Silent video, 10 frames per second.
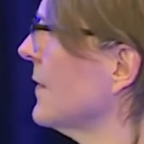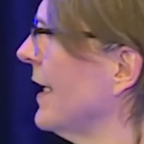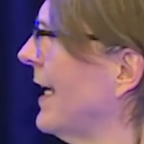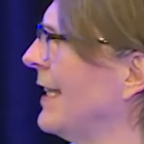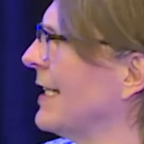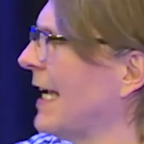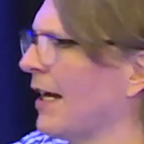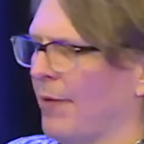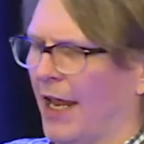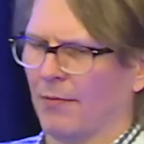again this
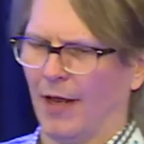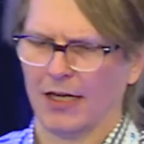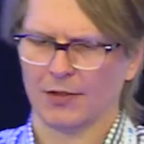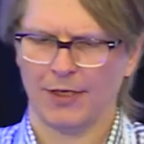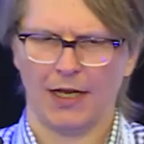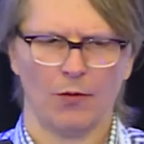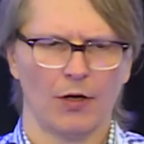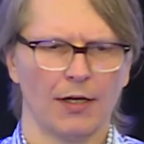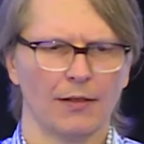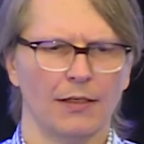out-of-band management
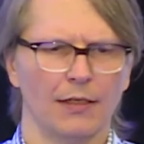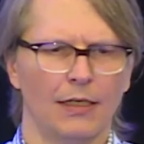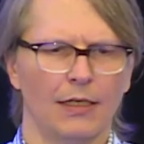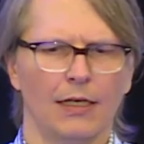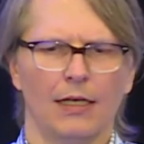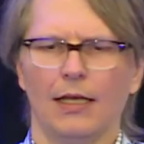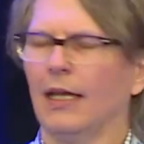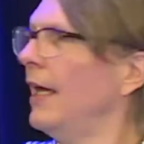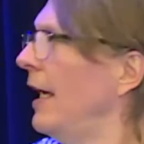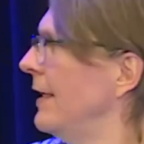network
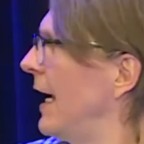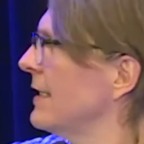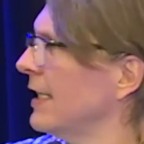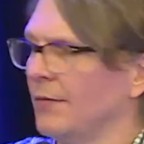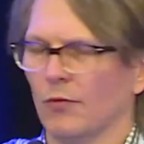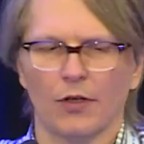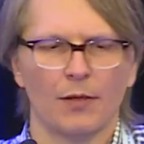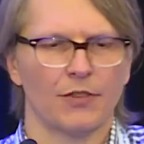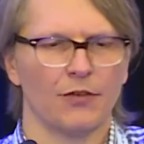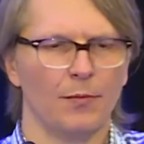that we'll
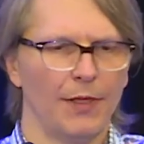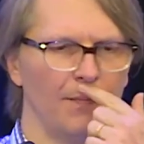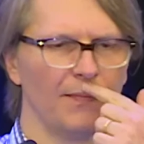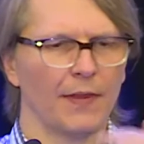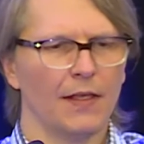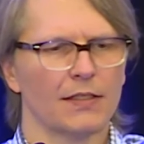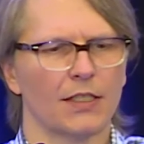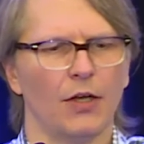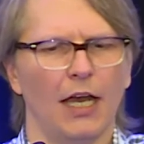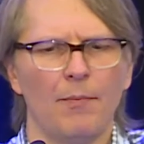come to in a bit. So